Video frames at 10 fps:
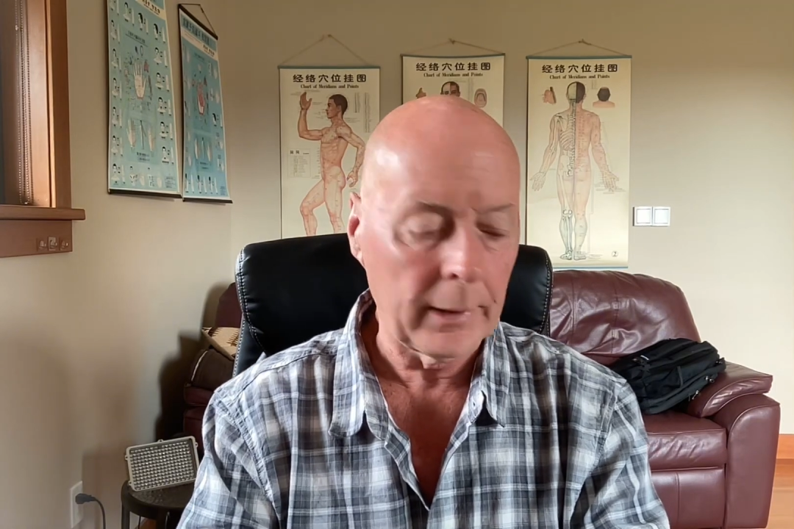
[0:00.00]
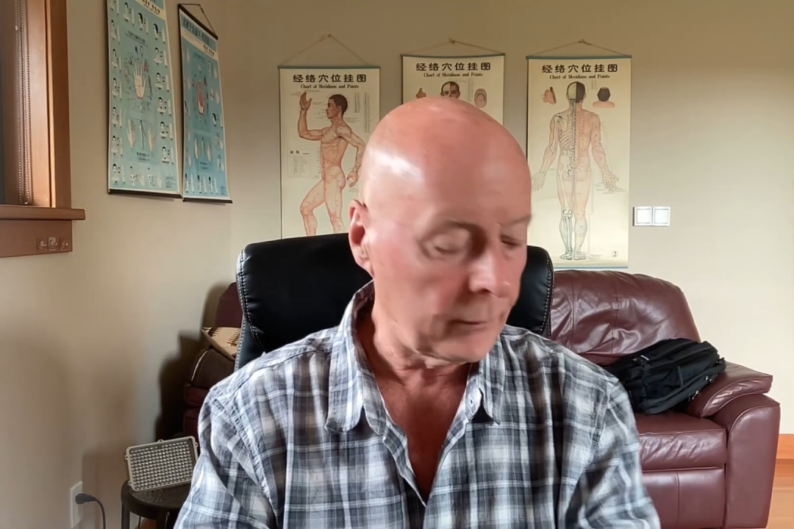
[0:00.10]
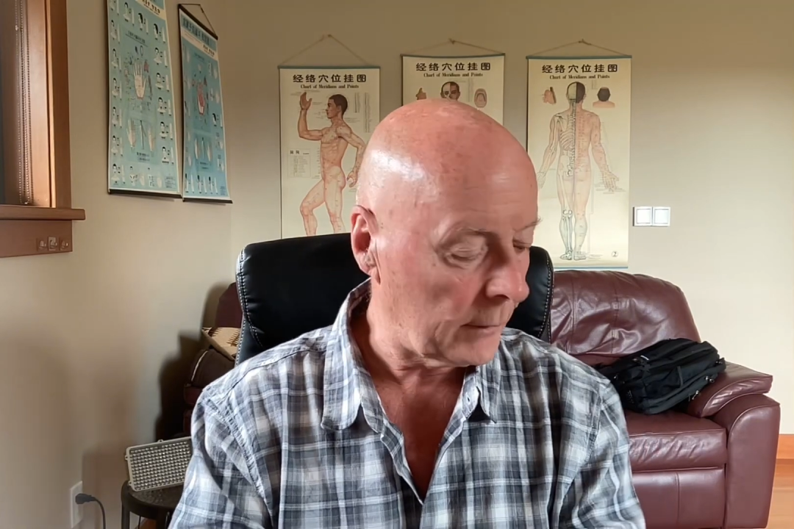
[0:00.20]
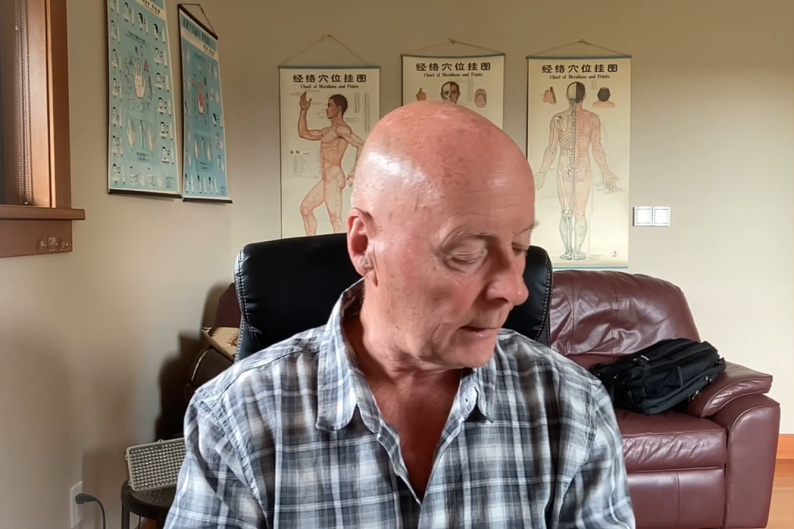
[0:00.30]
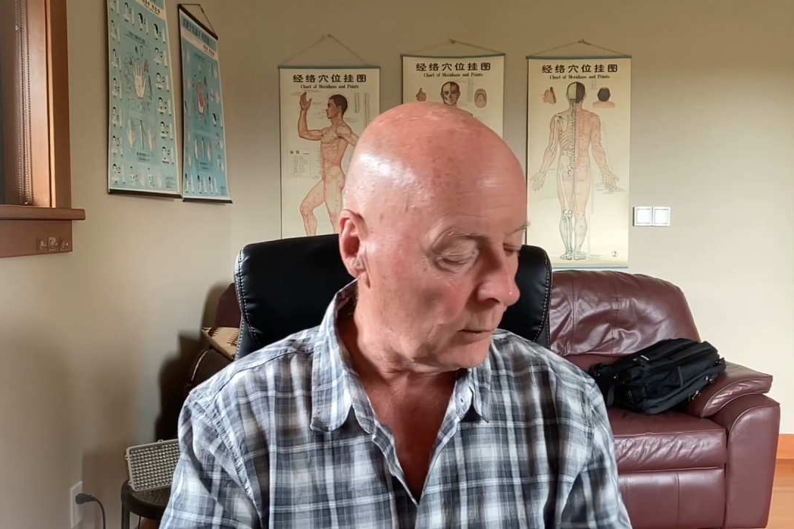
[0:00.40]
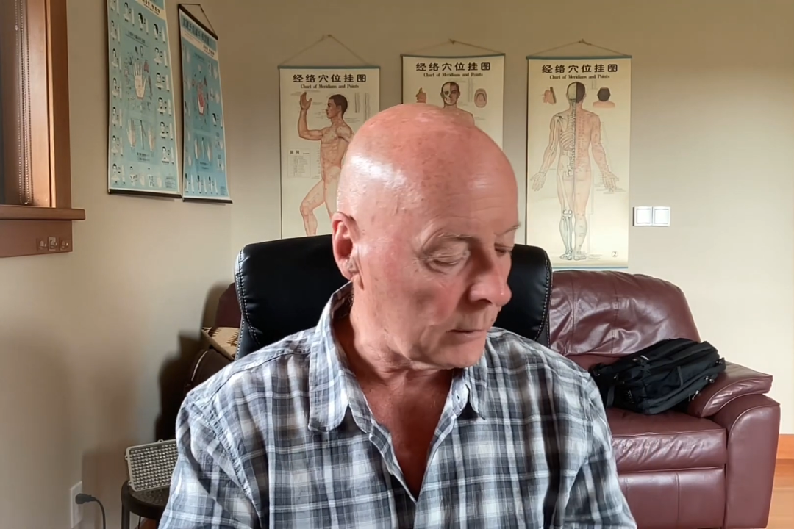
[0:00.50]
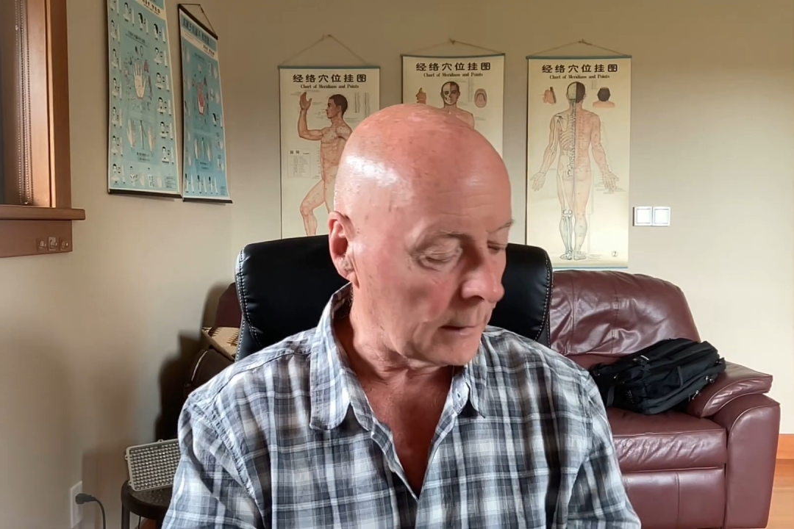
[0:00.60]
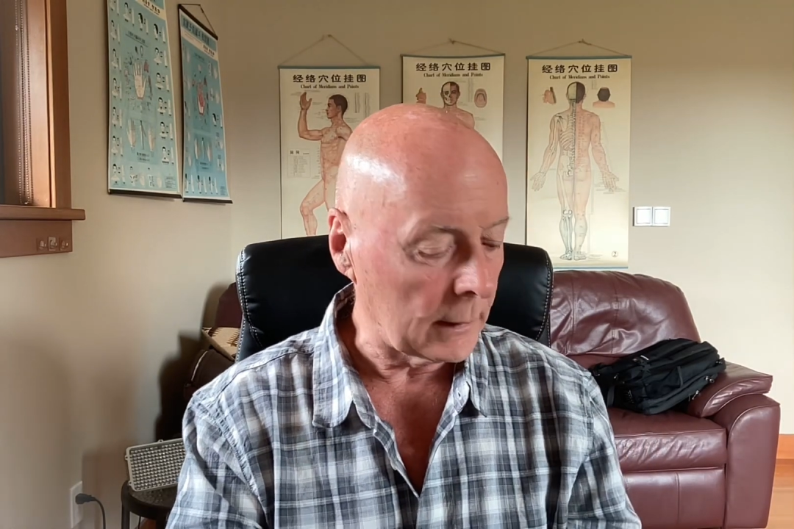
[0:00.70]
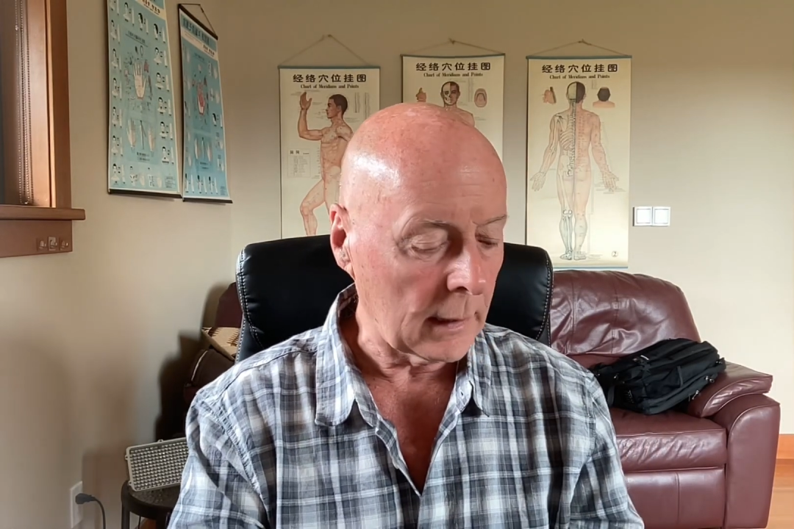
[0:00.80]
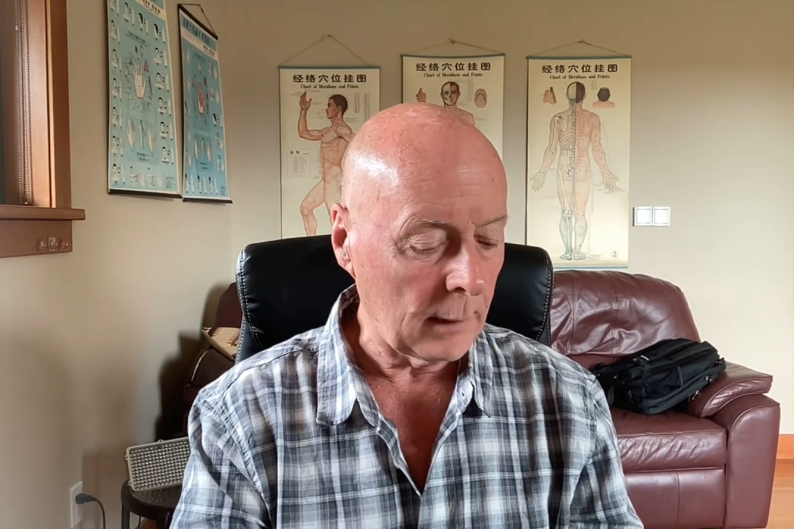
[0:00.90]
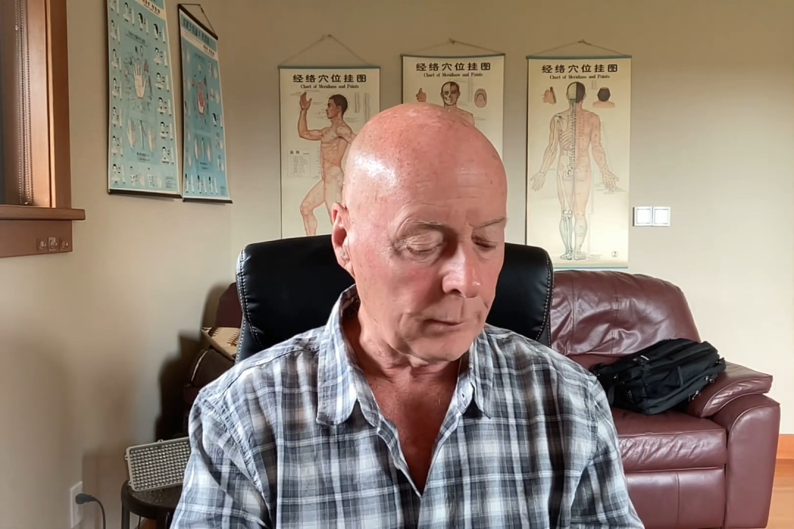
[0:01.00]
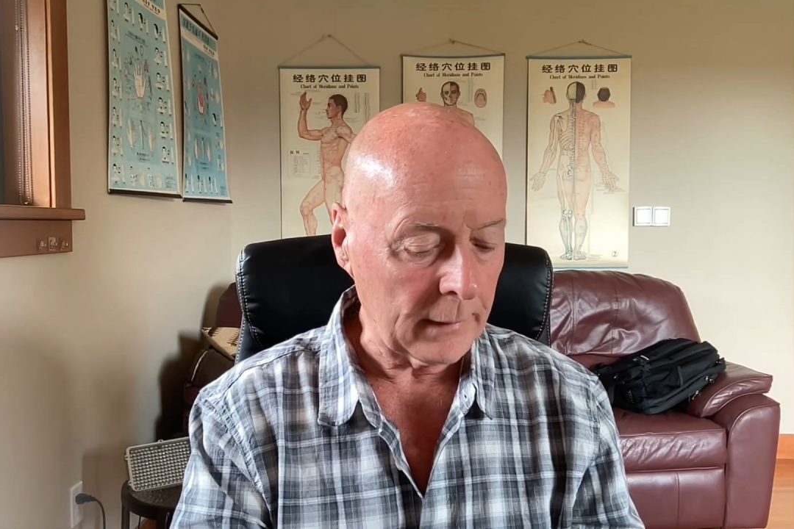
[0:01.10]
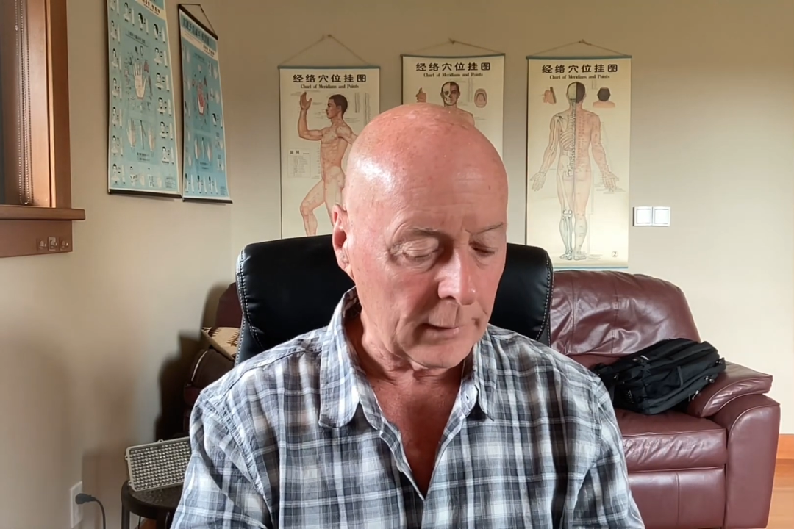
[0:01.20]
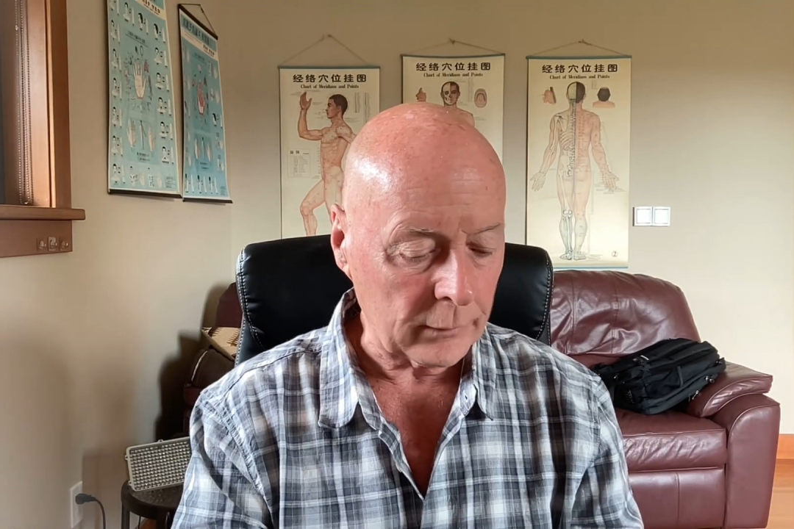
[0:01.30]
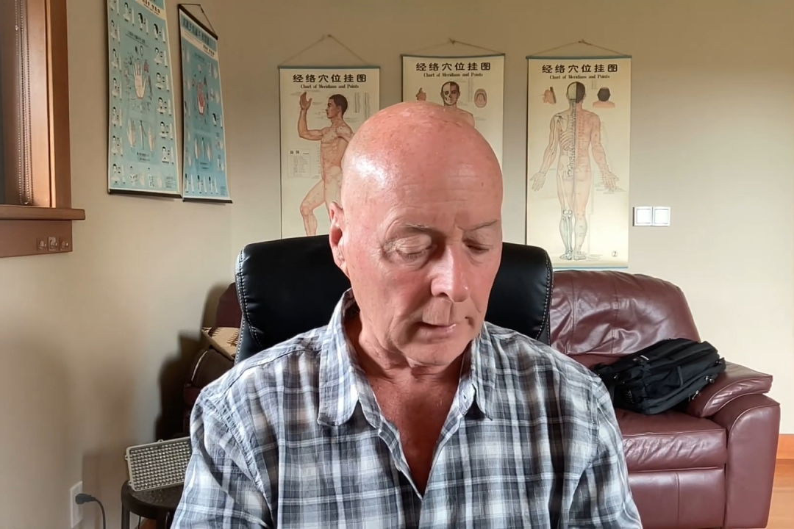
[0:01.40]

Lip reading: is that you can keep these